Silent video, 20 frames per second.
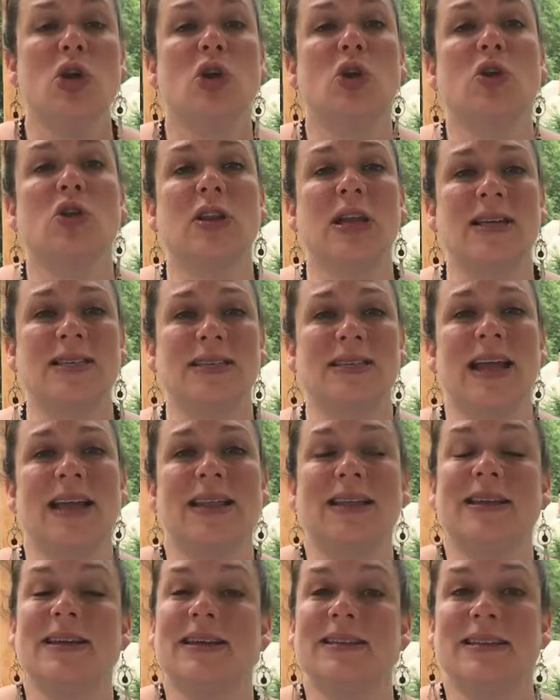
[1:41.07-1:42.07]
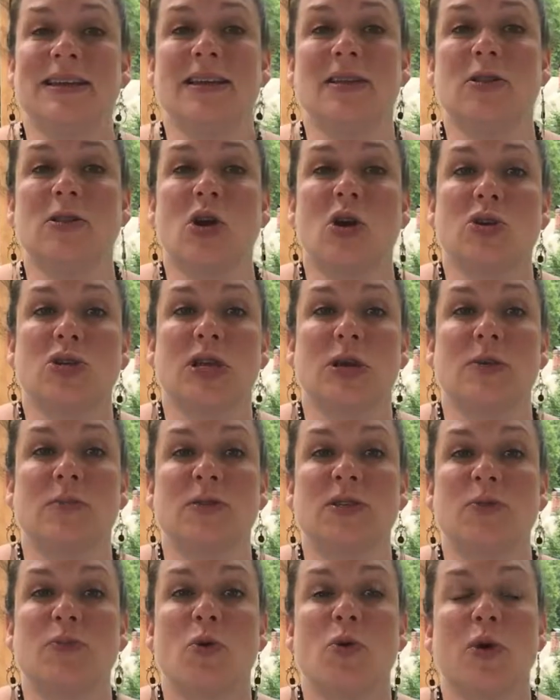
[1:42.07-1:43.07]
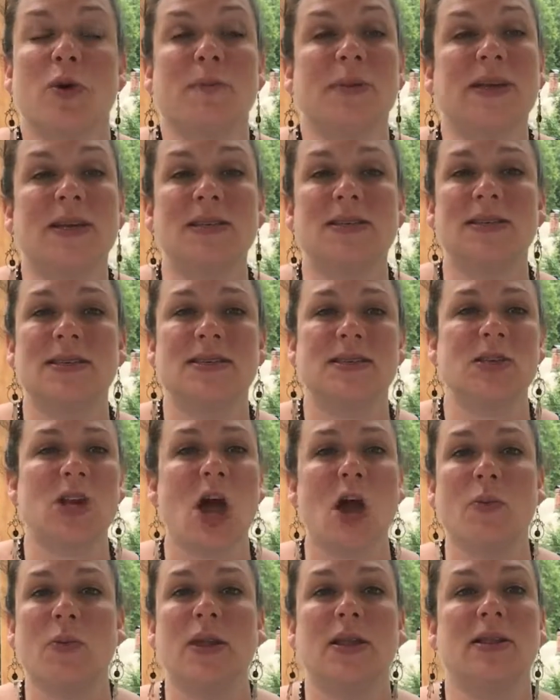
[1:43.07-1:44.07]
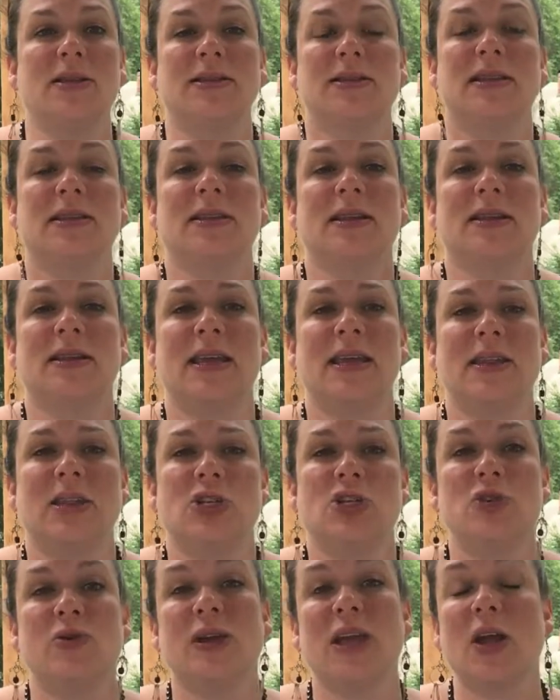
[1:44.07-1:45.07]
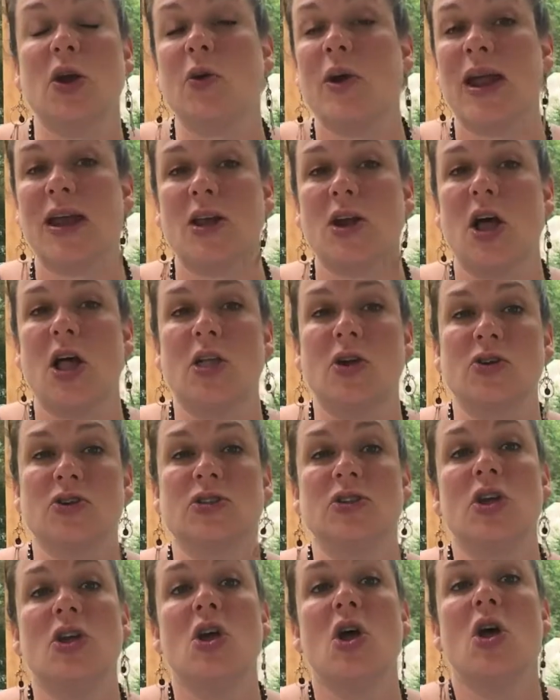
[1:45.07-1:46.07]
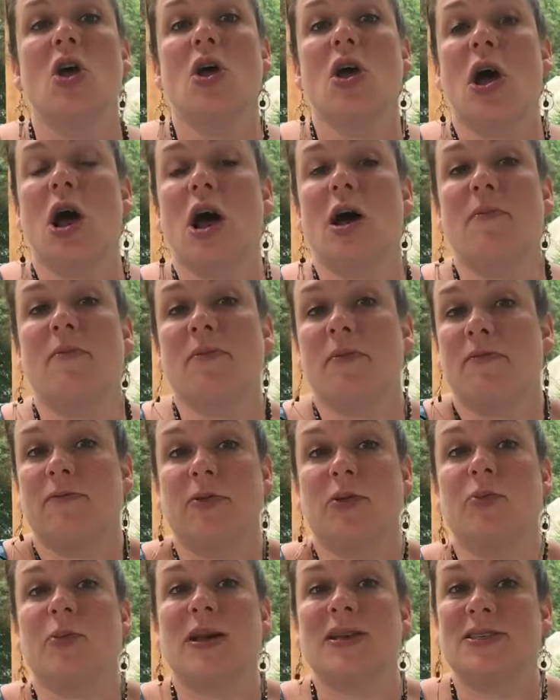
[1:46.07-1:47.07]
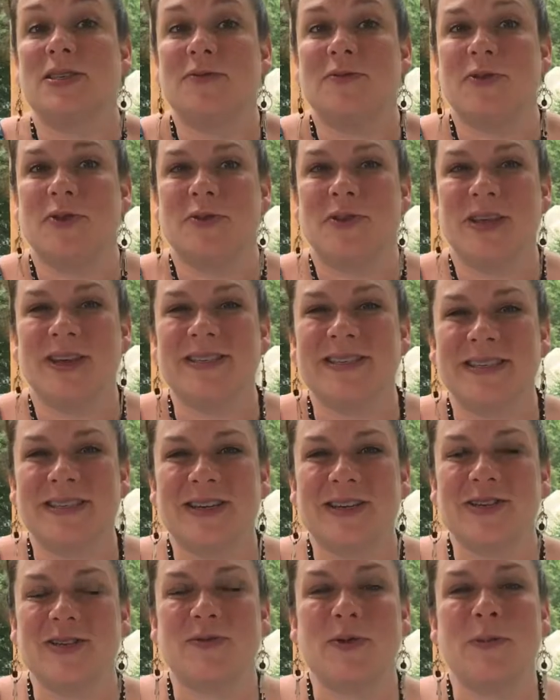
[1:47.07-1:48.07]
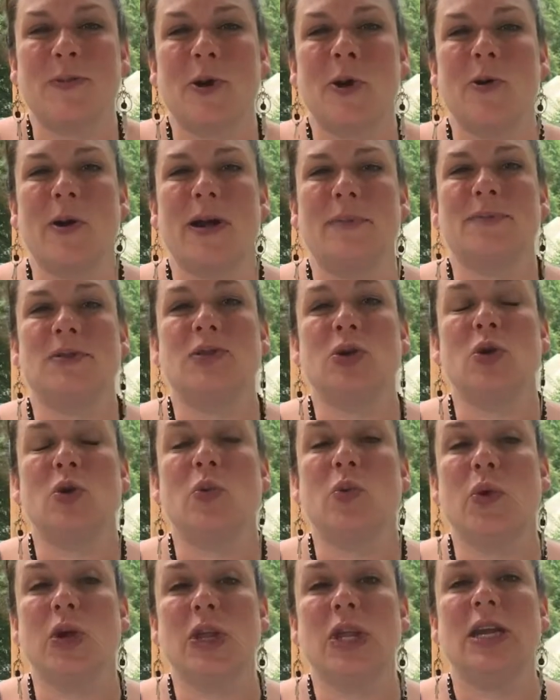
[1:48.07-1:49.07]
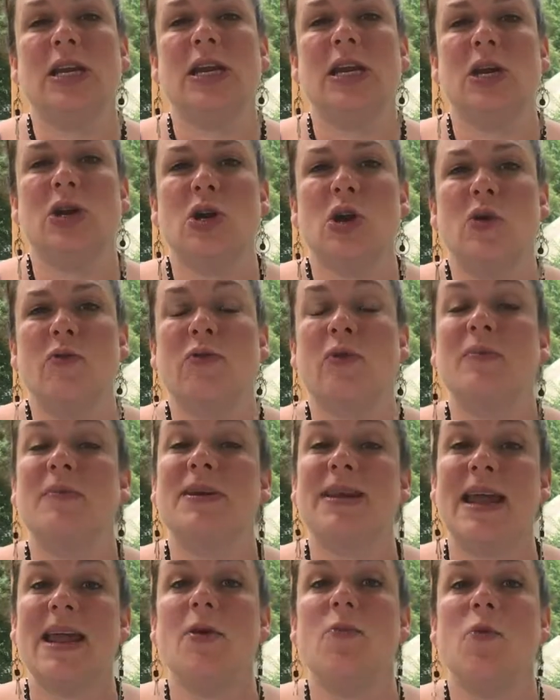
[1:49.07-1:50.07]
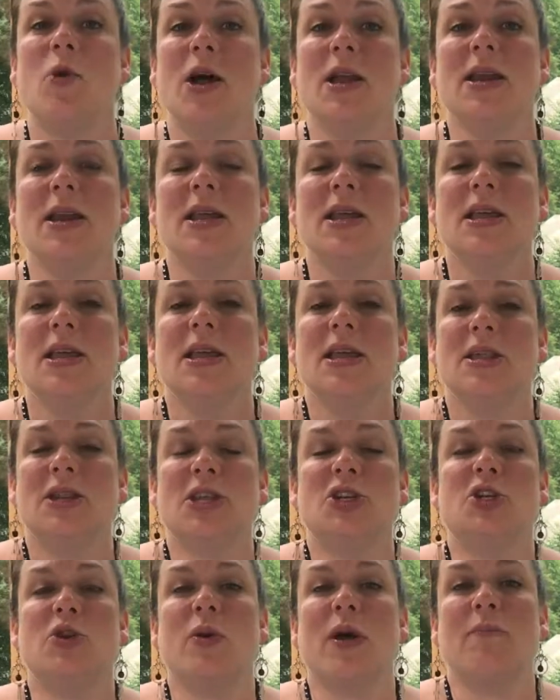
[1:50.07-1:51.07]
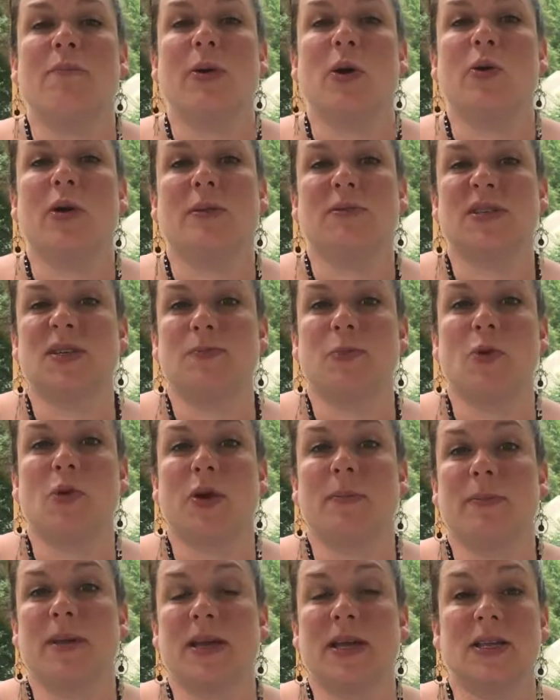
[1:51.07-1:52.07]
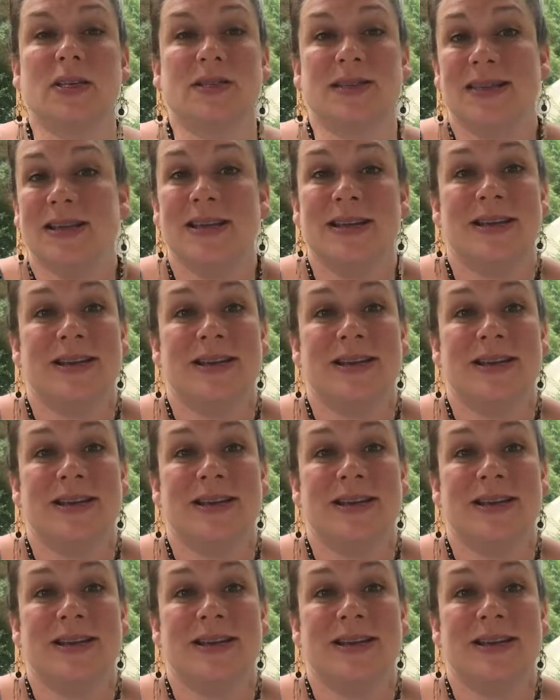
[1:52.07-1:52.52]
you're less likely to see the long-term support, because it's not realistic to think that you can get grant dollars for the rest of the existence of your program. So you really need to know from day one that you have program support, because